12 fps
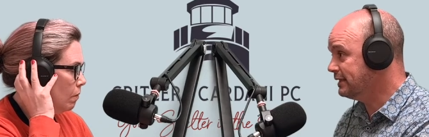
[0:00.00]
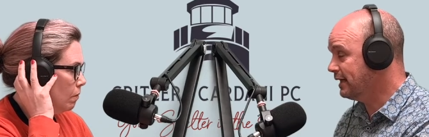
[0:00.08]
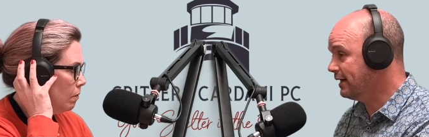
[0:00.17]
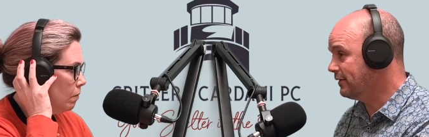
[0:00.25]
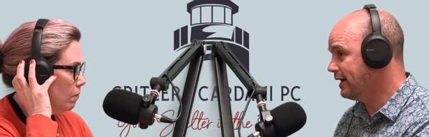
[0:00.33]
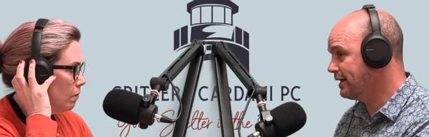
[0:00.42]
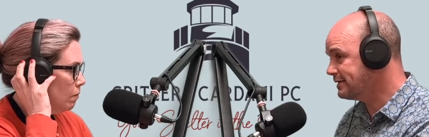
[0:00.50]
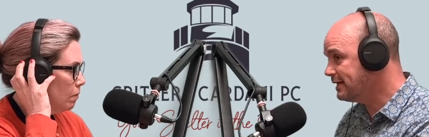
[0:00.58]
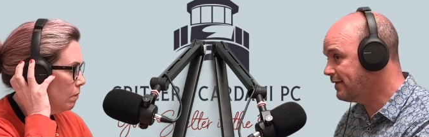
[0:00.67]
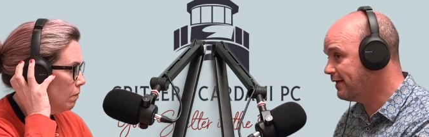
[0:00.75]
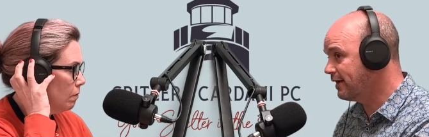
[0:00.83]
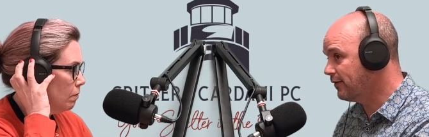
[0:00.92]
Speaker 1: And I don't know how to
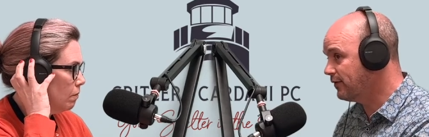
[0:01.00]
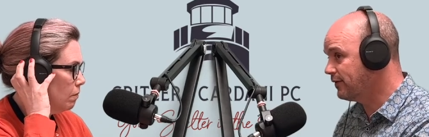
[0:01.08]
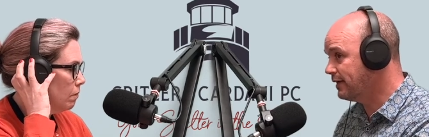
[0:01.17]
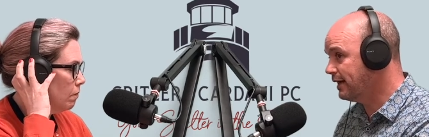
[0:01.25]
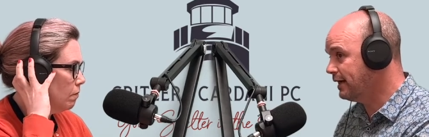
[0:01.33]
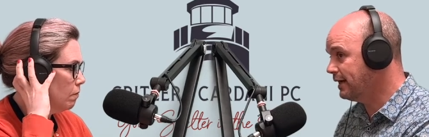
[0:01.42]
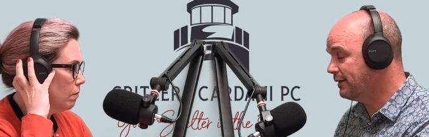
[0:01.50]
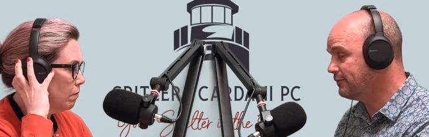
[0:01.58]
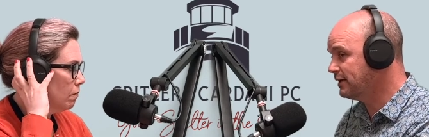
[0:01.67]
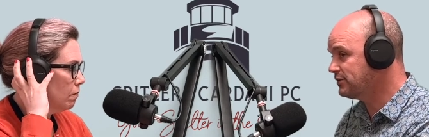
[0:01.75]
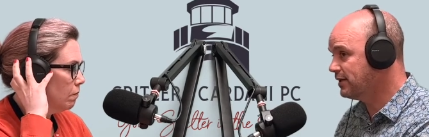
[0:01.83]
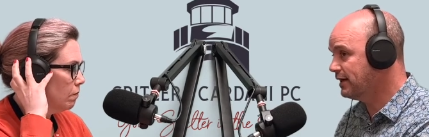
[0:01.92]
say that other than that. And I'm
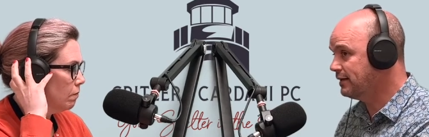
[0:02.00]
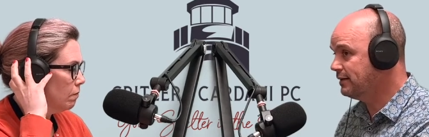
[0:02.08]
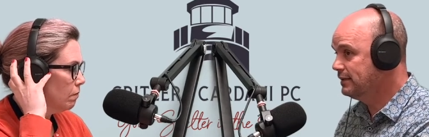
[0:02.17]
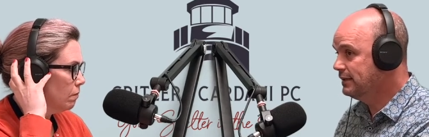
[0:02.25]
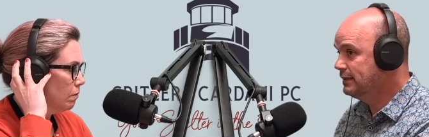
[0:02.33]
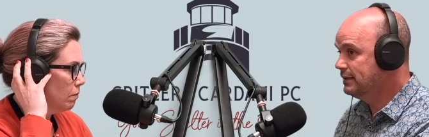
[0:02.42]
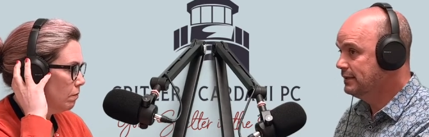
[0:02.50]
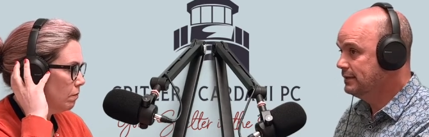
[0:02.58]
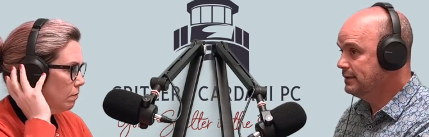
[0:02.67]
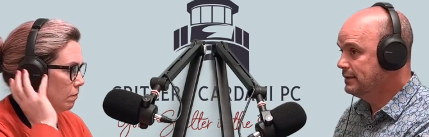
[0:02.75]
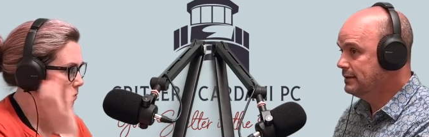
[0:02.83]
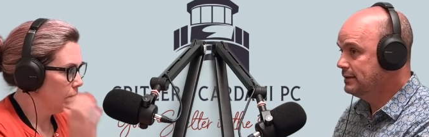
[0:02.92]
not trying to
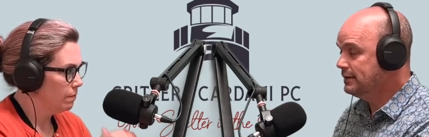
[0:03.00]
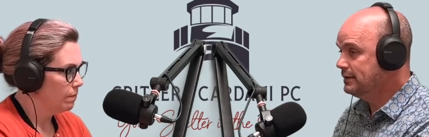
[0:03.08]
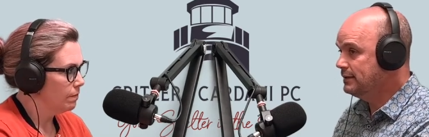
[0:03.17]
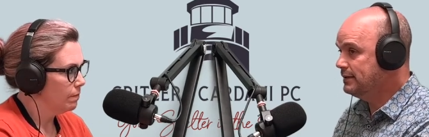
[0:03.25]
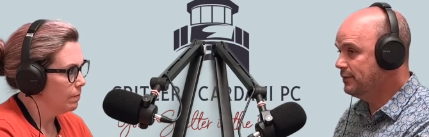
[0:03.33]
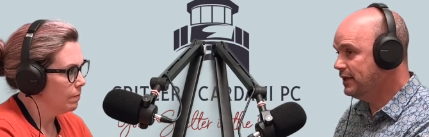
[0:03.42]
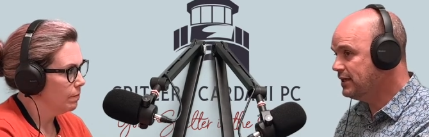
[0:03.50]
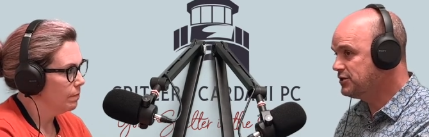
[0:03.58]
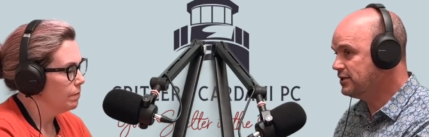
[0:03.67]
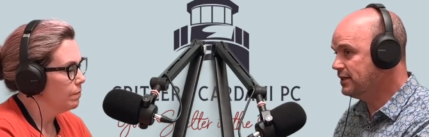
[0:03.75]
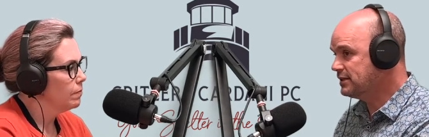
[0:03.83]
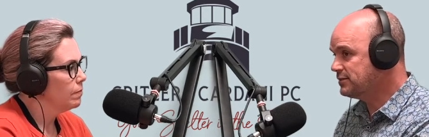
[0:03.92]

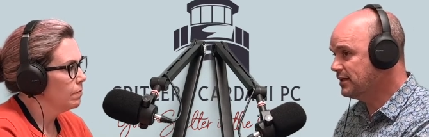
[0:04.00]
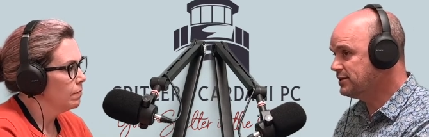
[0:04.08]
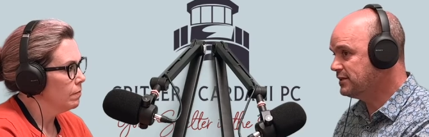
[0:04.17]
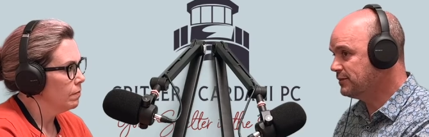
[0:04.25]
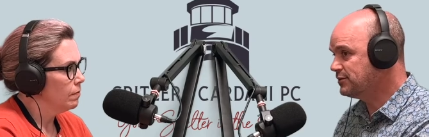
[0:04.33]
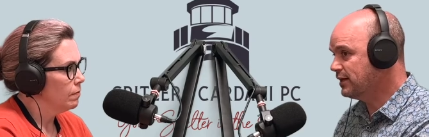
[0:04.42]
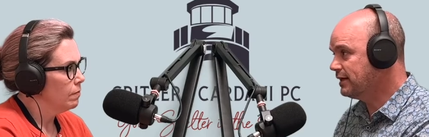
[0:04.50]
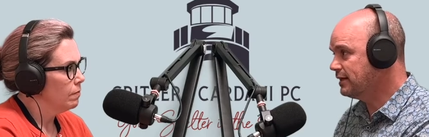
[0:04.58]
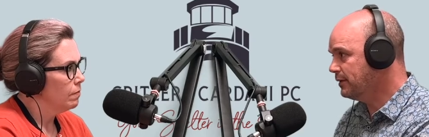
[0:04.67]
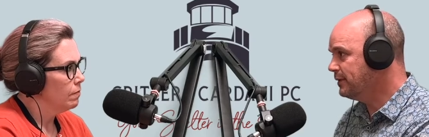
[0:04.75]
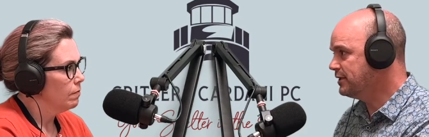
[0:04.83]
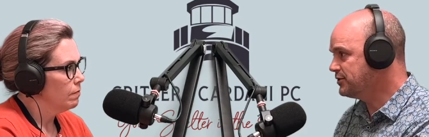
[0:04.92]
diminish it as much as I'm trying to
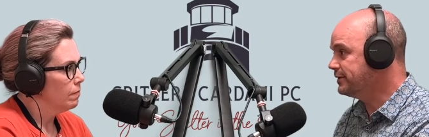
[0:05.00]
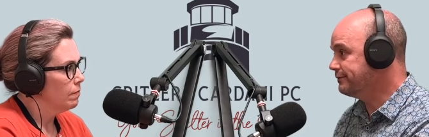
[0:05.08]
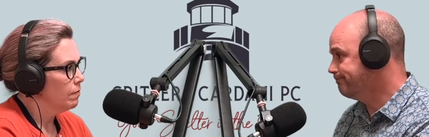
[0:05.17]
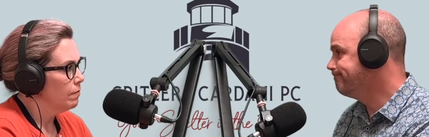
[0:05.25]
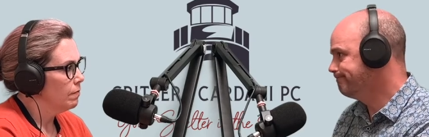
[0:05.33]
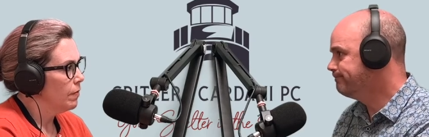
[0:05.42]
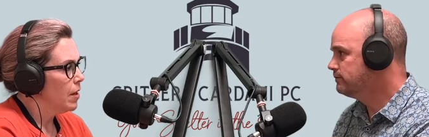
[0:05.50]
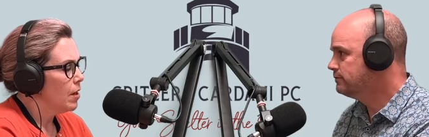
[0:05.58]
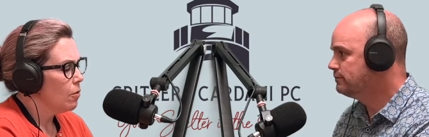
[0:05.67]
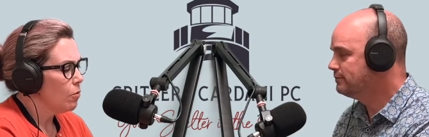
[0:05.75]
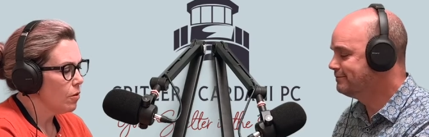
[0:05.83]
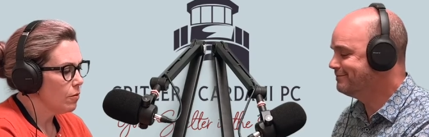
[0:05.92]
diminish it.
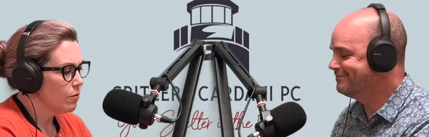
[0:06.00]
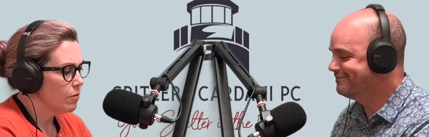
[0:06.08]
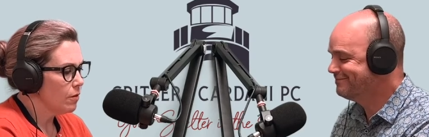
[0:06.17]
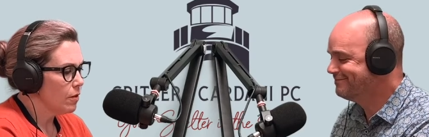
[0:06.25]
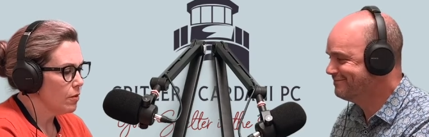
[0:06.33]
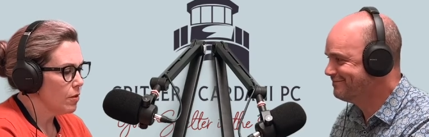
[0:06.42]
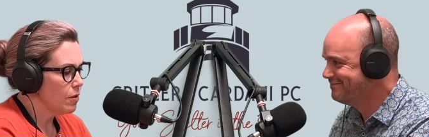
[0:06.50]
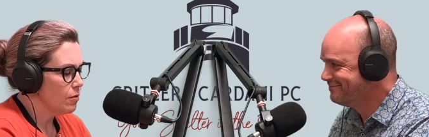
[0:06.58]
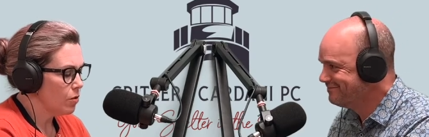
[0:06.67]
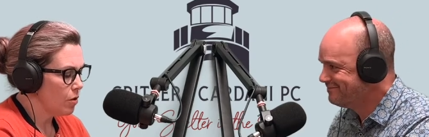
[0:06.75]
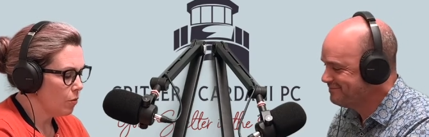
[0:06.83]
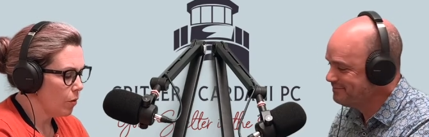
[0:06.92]
Speaker 2: Well,
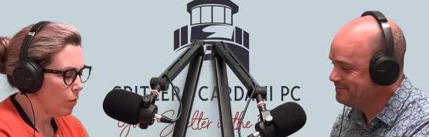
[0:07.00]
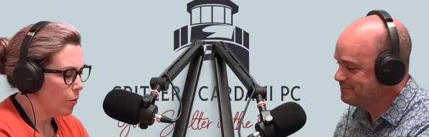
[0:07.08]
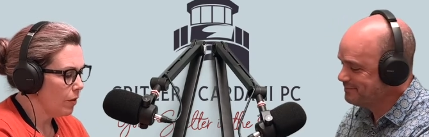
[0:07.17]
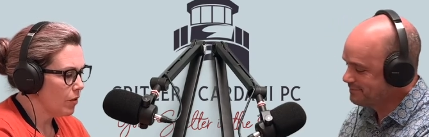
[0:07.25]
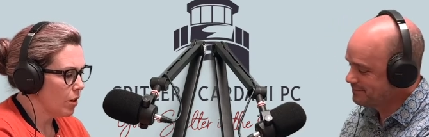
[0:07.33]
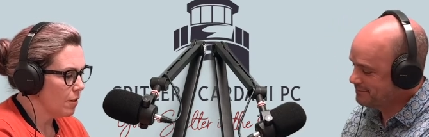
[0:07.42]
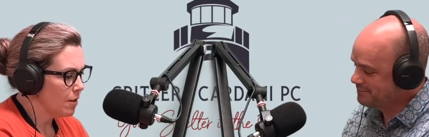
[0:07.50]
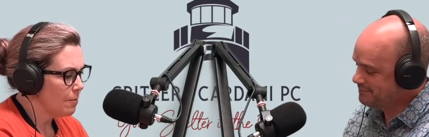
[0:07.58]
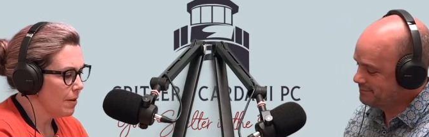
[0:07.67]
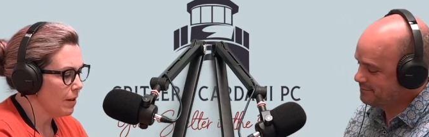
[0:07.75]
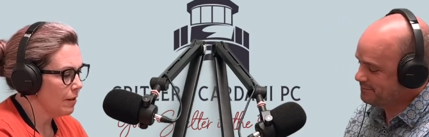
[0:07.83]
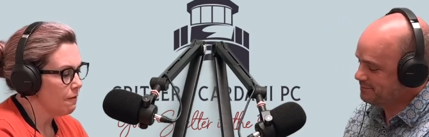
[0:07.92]
so we, we've talked
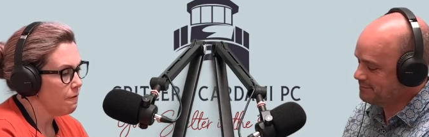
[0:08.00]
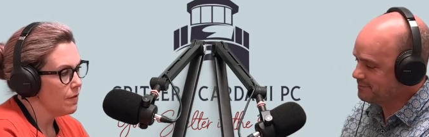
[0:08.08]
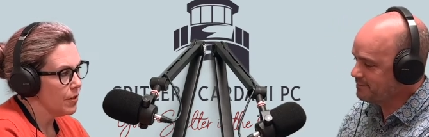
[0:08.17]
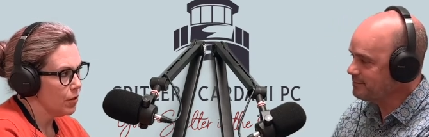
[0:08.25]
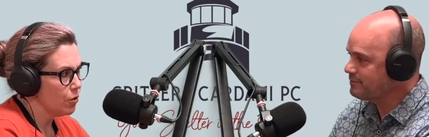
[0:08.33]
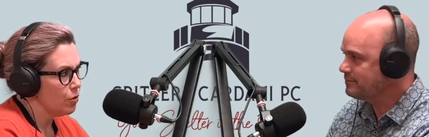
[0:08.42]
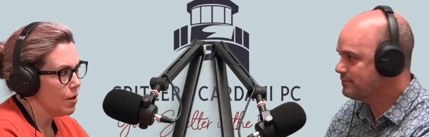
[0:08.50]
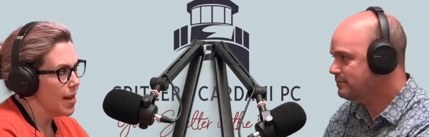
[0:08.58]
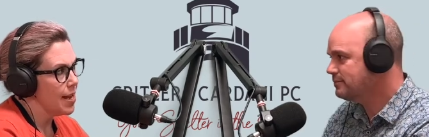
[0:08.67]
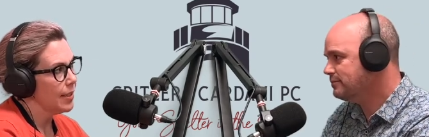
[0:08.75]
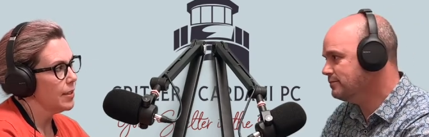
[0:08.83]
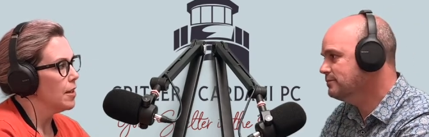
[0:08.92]
about the physical
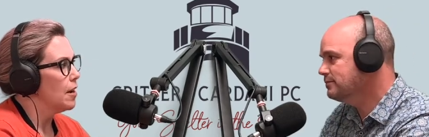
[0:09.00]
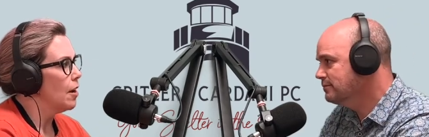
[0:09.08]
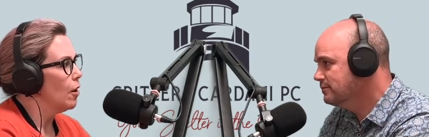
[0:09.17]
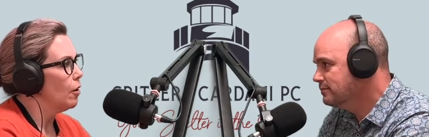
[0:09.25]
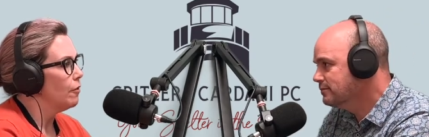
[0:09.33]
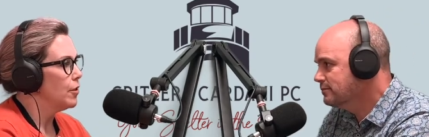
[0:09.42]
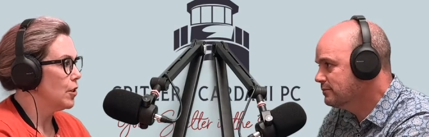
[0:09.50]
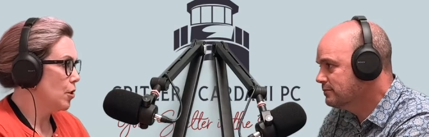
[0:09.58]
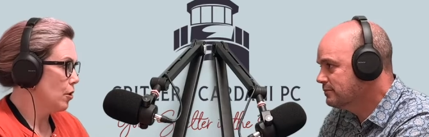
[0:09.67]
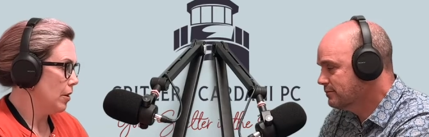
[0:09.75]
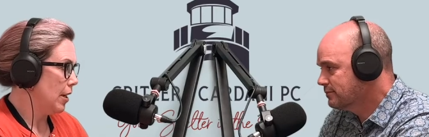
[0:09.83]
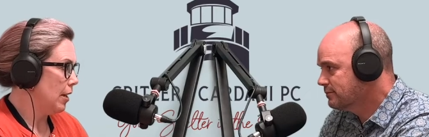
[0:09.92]
act of
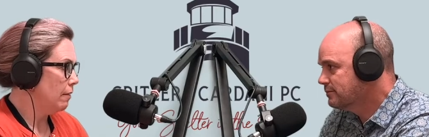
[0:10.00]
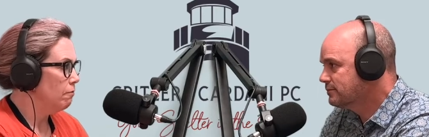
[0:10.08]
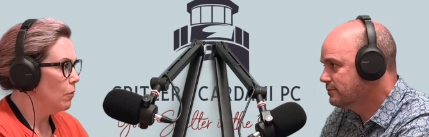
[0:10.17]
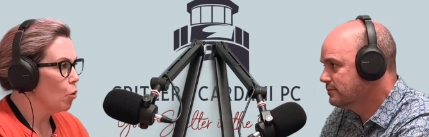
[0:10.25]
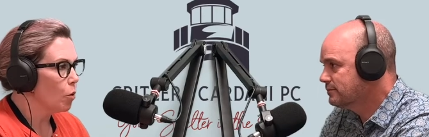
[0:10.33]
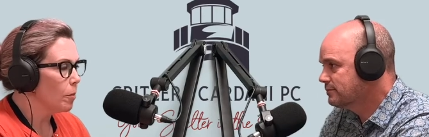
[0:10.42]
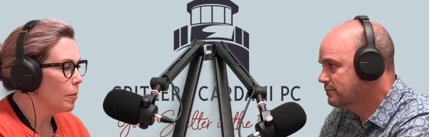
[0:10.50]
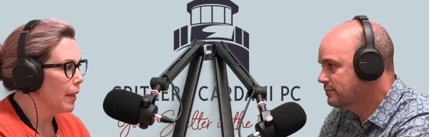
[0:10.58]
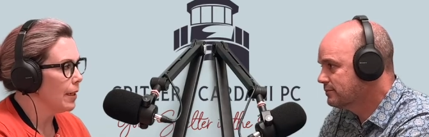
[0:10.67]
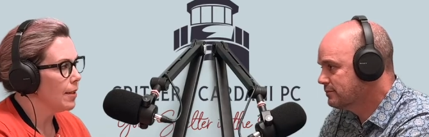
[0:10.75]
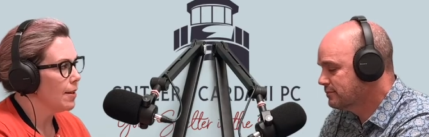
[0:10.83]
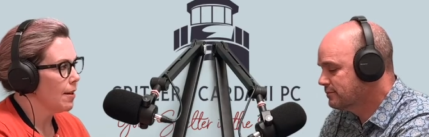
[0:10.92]
deserting or
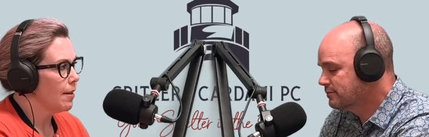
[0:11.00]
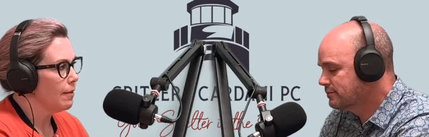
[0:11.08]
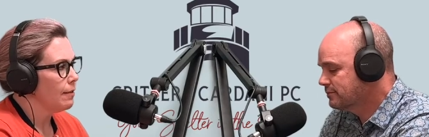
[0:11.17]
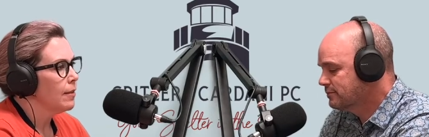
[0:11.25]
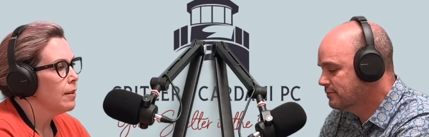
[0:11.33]
abandoning.